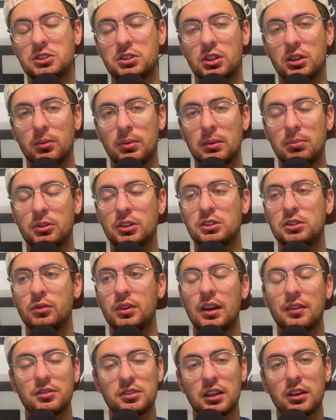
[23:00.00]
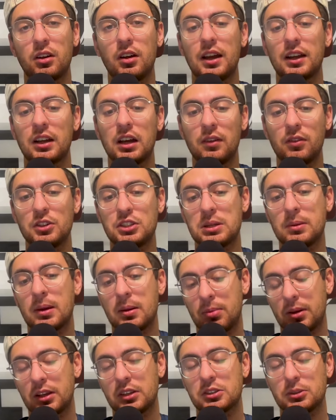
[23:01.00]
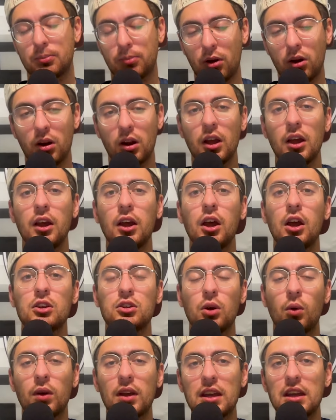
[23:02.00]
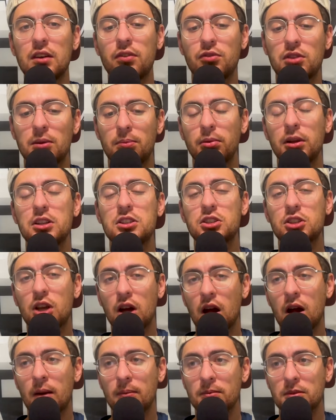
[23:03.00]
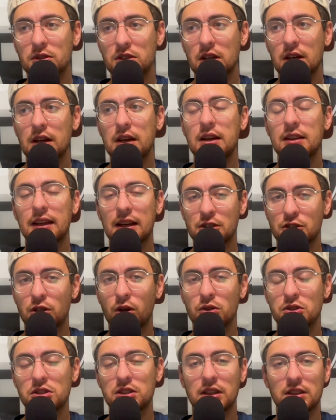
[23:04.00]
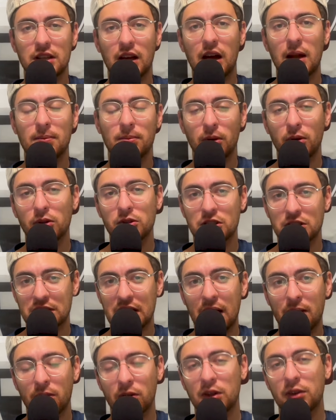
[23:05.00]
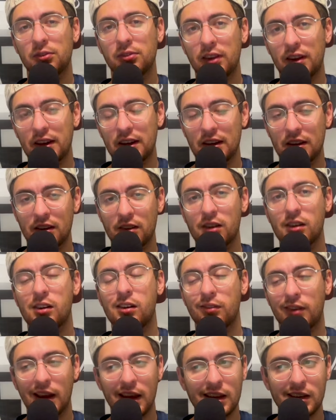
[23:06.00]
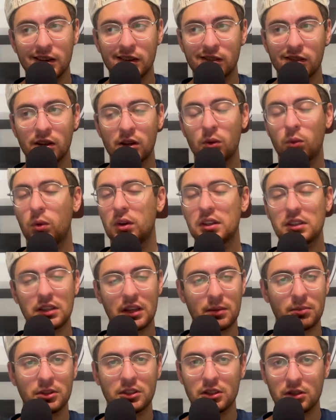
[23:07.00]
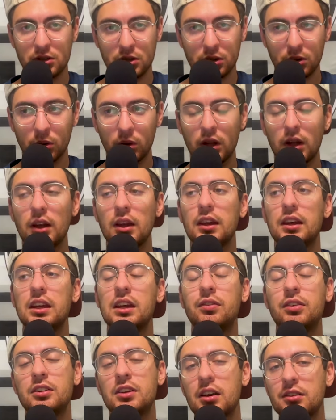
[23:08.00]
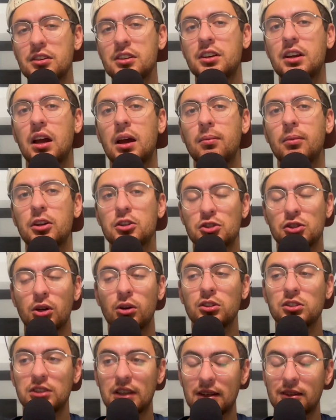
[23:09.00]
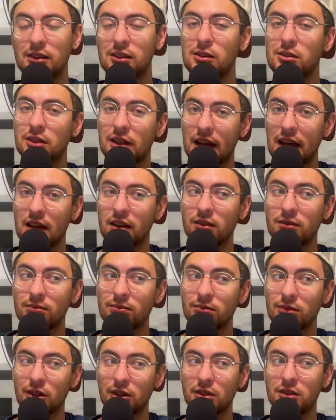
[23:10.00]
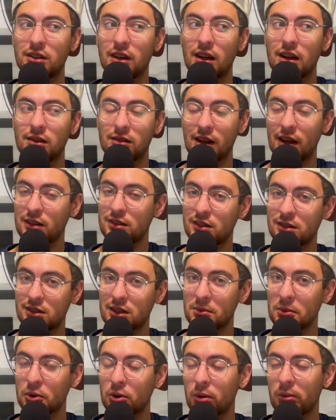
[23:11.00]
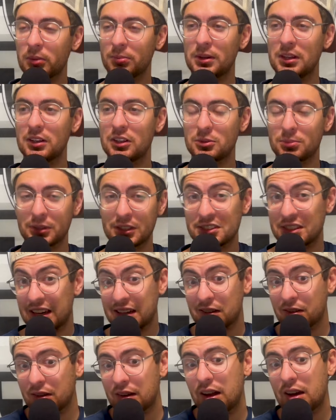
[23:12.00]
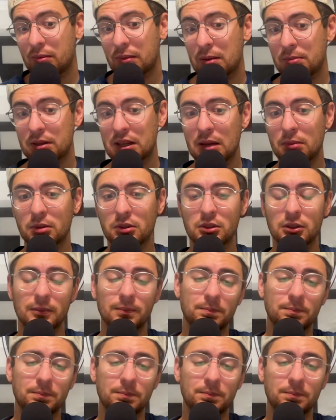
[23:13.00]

little bit because if we have single high coverage, he might pick us apart. So if the blitz comes, that shows you that Todd Bowles is not really afraid of Aiden, what he's able to do. If it doesn't come, it shows that, okay, they're saying, hey, Sincere McCormick beat us because Aiden O'Connell might be able to.